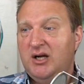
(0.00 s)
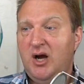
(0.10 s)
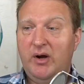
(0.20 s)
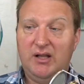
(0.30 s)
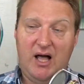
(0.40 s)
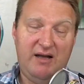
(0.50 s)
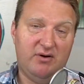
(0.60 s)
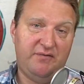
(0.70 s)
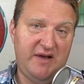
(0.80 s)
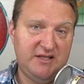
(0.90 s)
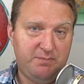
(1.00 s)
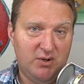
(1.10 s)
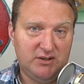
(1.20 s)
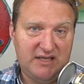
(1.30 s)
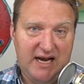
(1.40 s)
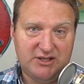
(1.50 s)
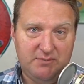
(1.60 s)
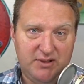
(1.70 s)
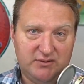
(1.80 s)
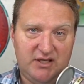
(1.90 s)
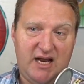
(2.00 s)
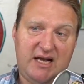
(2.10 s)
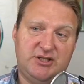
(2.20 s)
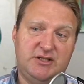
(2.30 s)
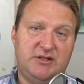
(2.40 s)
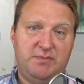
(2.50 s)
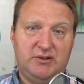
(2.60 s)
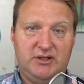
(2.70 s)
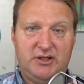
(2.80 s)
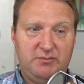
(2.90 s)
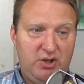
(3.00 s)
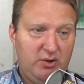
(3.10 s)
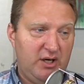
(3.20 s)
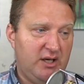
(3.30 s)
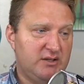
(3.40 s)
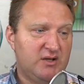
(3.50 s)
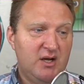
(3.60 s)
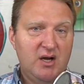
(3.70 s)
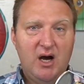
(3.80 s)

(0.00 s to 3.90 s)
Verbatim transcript: going live on Facebook to actually build connections, building communities,